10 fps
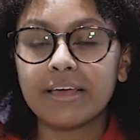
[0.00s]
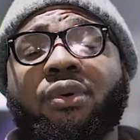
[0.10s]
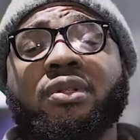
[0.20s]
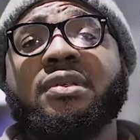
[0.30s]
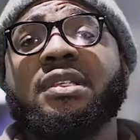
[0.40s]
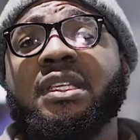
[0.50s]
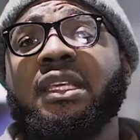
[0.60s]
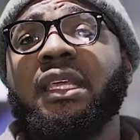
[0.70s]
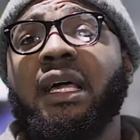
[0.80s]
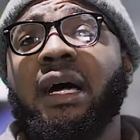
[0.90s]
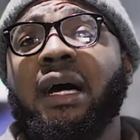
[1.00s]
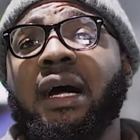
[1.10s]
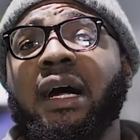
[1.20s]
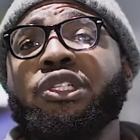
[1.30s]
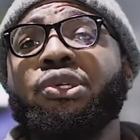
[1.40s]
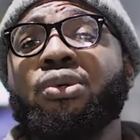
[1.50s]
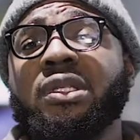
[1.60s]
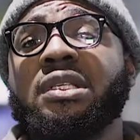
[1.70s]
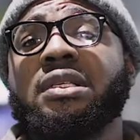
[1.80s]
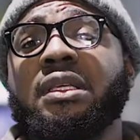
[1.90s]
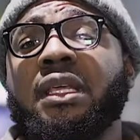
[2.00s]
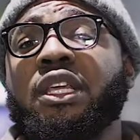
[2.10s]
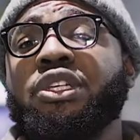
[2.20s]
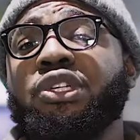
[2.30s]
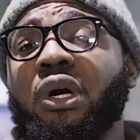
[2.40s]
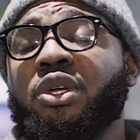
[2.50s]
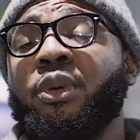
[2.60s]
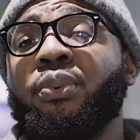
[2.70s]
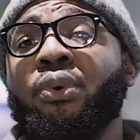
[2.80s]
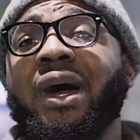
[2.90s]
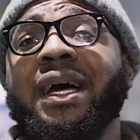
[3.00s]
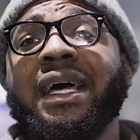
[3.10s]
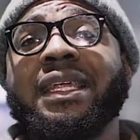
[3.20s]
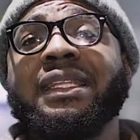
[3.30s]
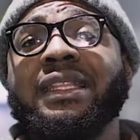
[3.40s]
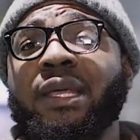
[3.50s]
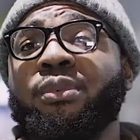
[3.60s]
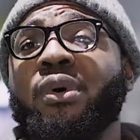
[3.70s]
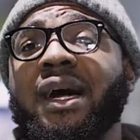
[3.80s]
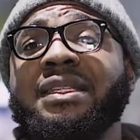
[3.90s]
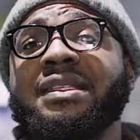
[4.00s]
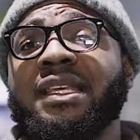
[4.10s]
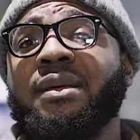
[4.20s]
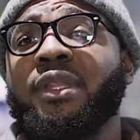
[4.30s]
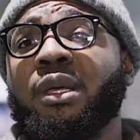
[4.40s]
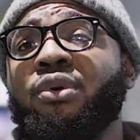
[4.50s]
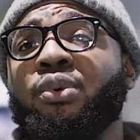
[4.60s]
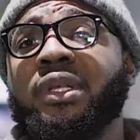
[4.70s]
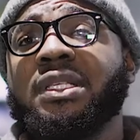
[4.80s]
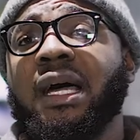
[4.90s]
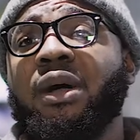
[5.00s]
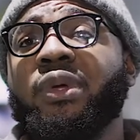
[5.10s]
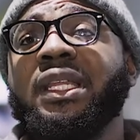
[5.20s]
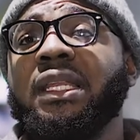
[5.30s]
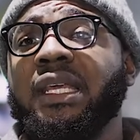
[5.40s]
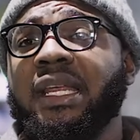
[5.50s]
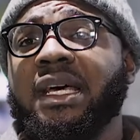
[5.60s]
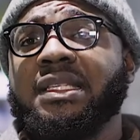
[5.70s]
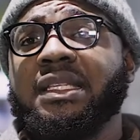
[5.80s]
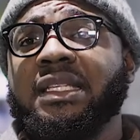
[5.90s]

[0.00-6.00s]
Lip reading: I want to see young people at the table, at the same table with the leaders.